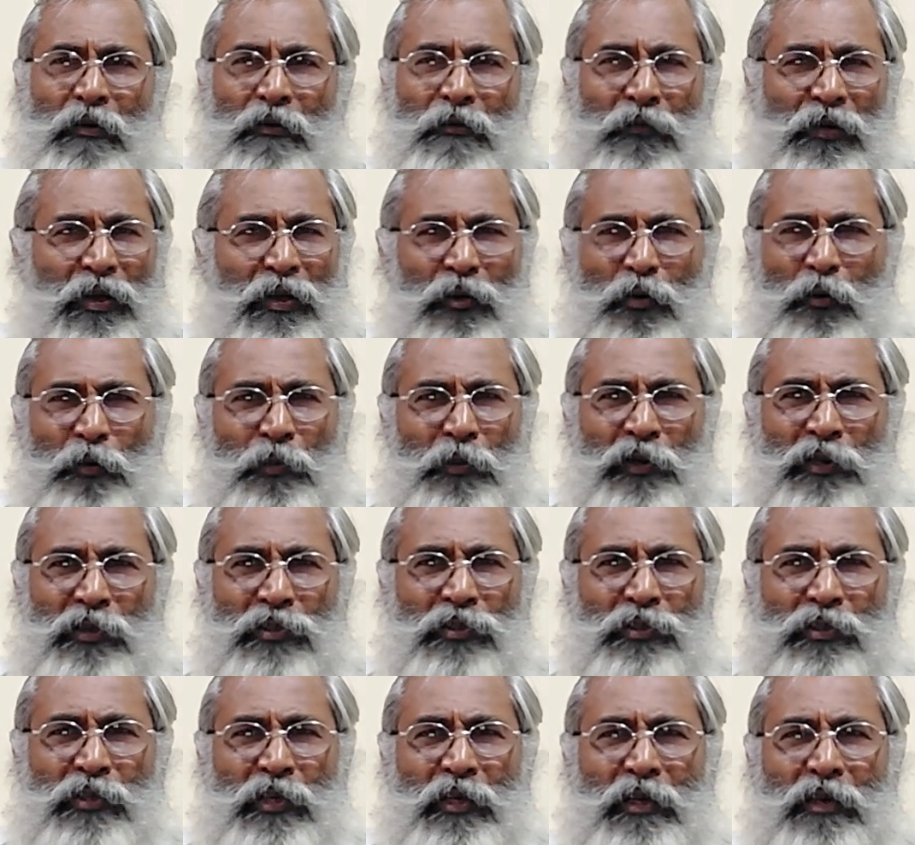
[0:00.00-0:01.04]
very
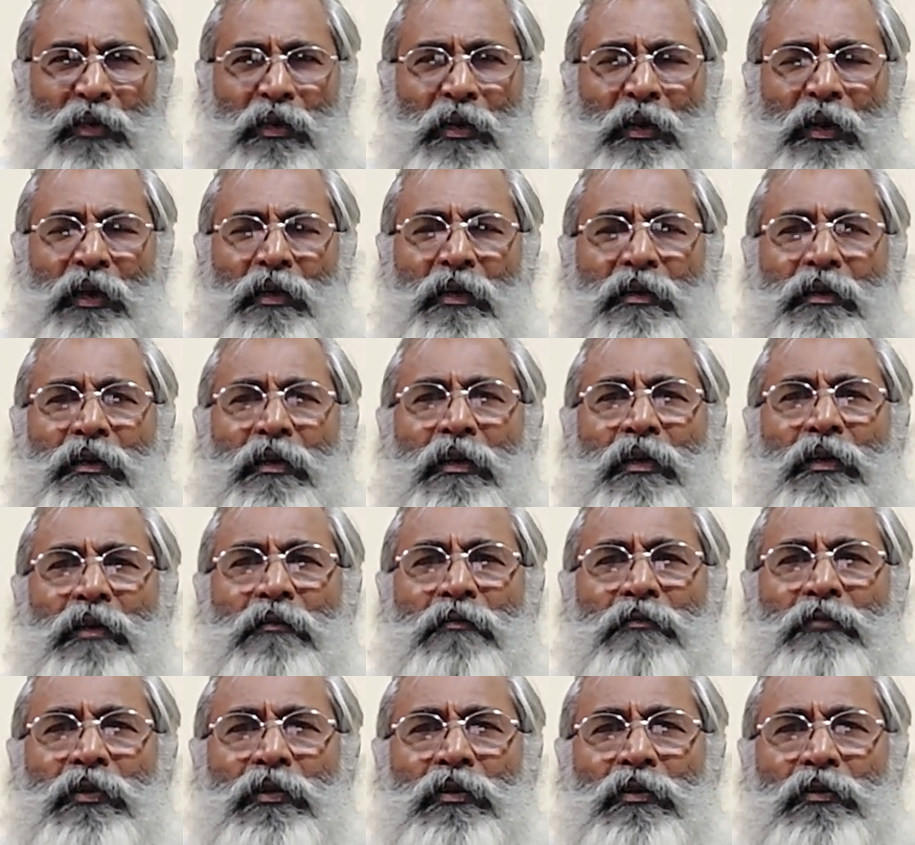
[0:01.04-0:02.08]
opportunistic and
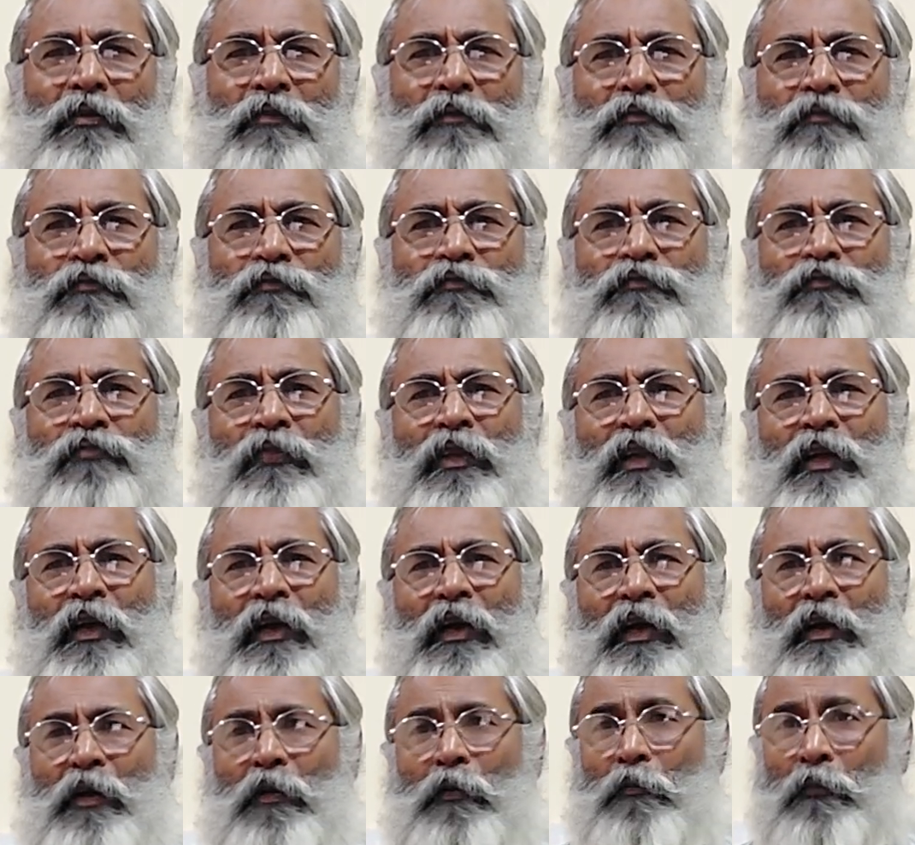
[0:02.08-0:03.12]
you know,
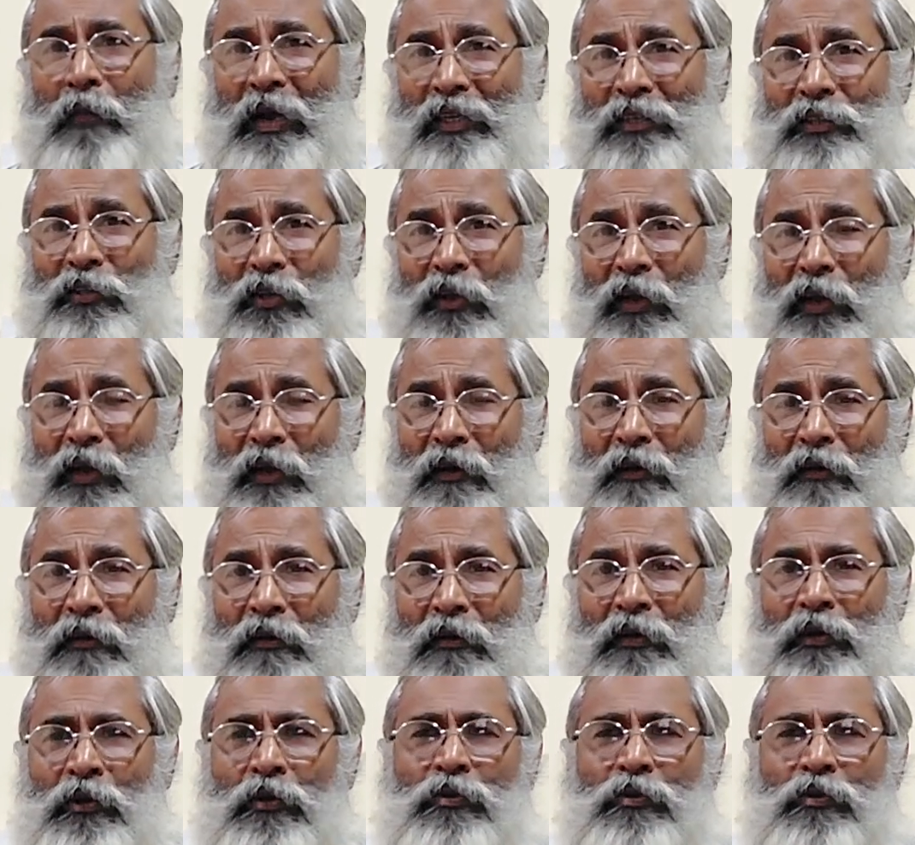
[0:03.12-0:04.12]
and masculine.